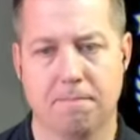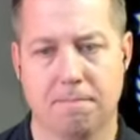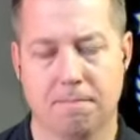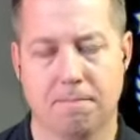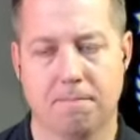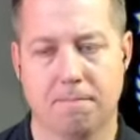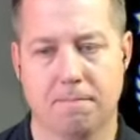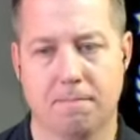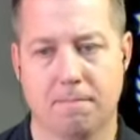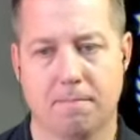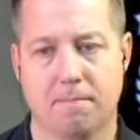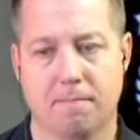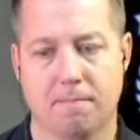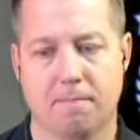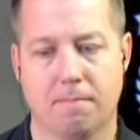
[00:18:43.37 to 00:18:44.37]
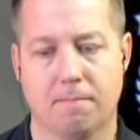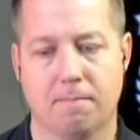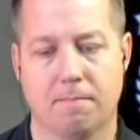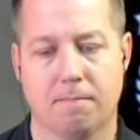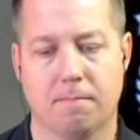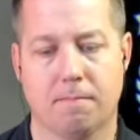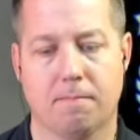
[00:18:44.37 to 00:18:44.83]

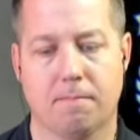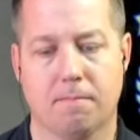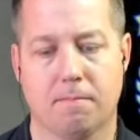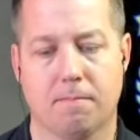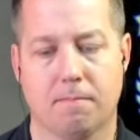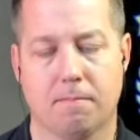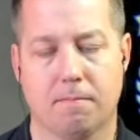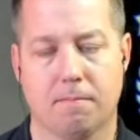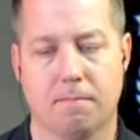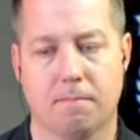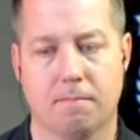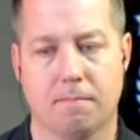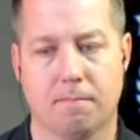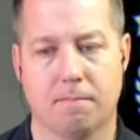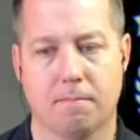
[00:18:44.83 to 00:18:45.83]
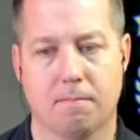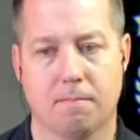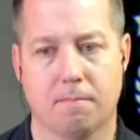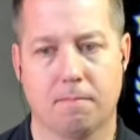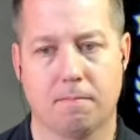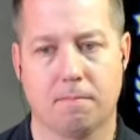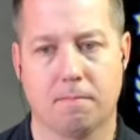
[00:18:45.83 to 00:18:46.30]

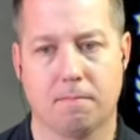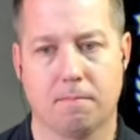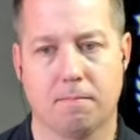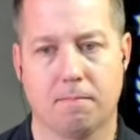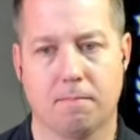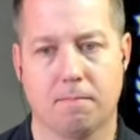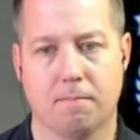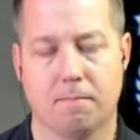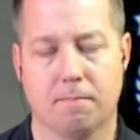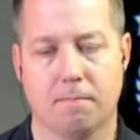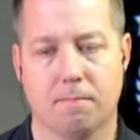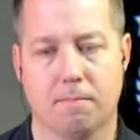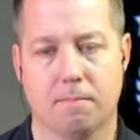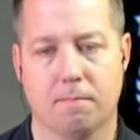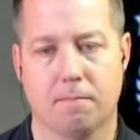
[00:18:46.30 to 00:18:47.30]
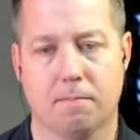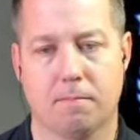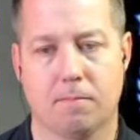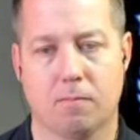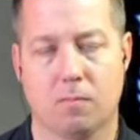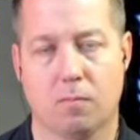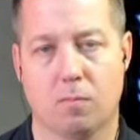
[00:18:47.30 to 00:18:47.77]

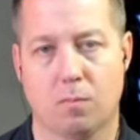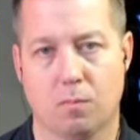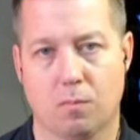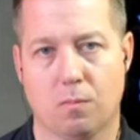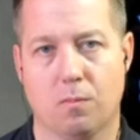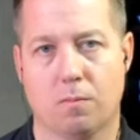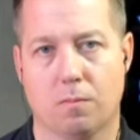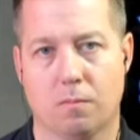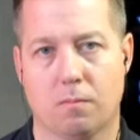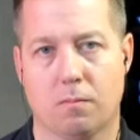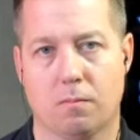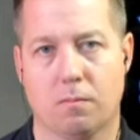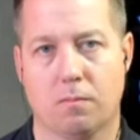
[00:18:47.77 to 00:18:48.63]
The person shown says nothing.